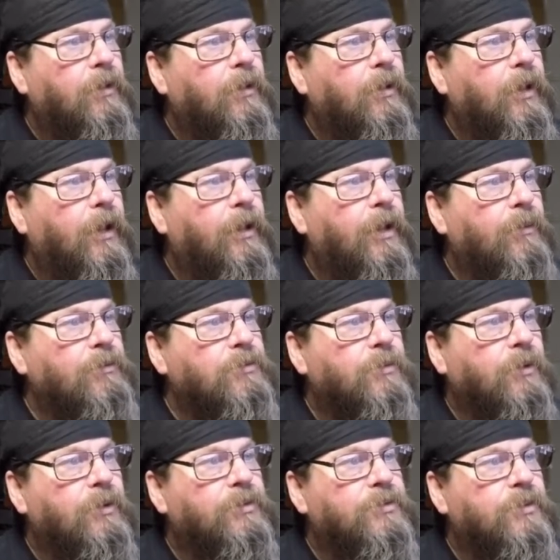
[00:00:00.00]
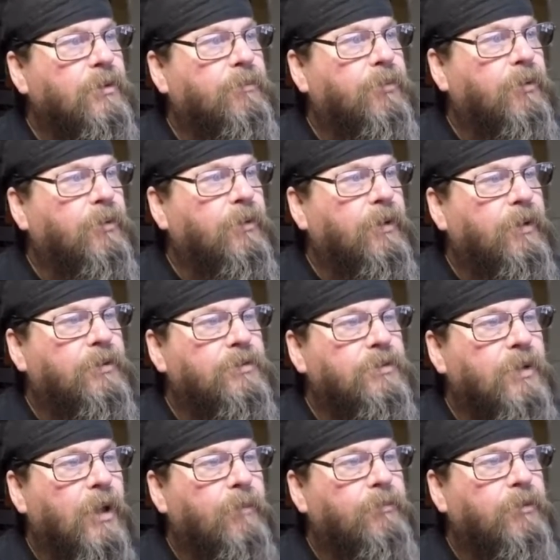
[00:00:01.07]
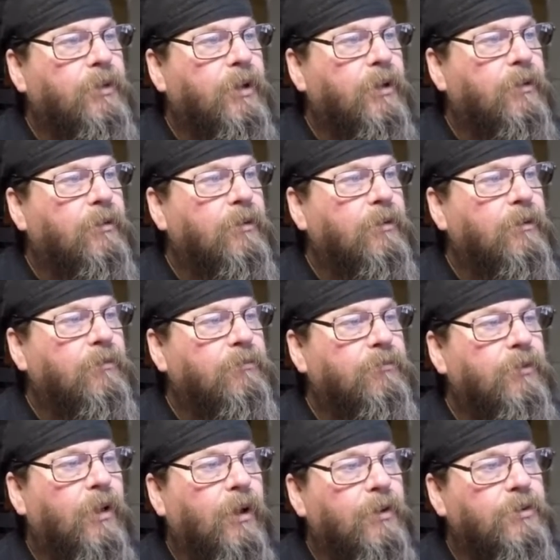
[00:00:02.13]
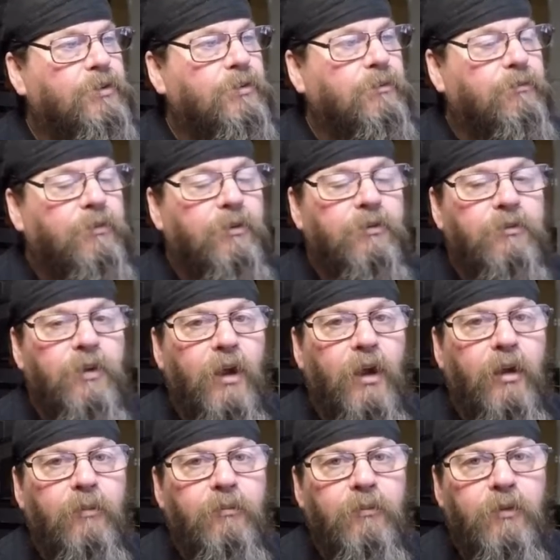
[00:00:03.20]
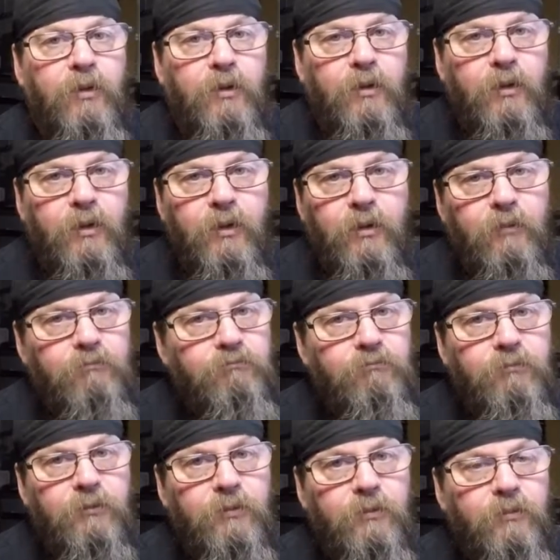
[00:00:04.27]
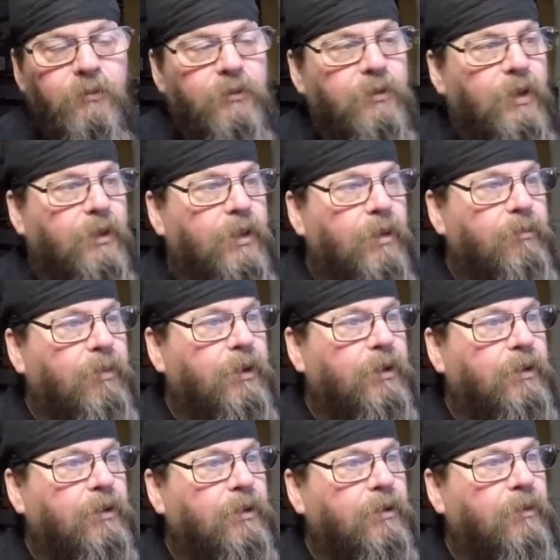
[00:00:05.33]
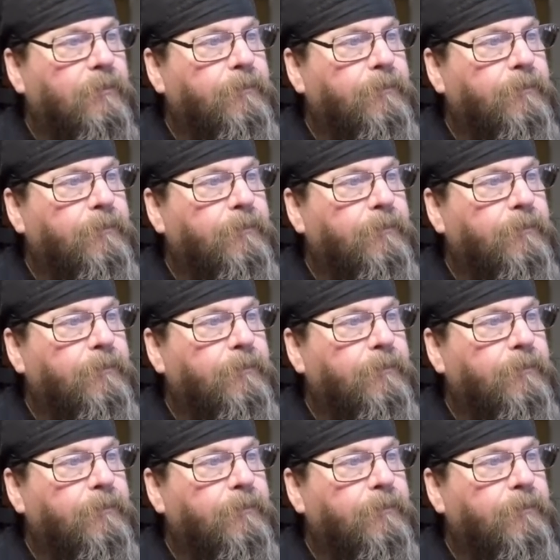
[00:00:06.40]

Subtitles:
And that was really simple. It snapped together flush, first time. Not that big a deal.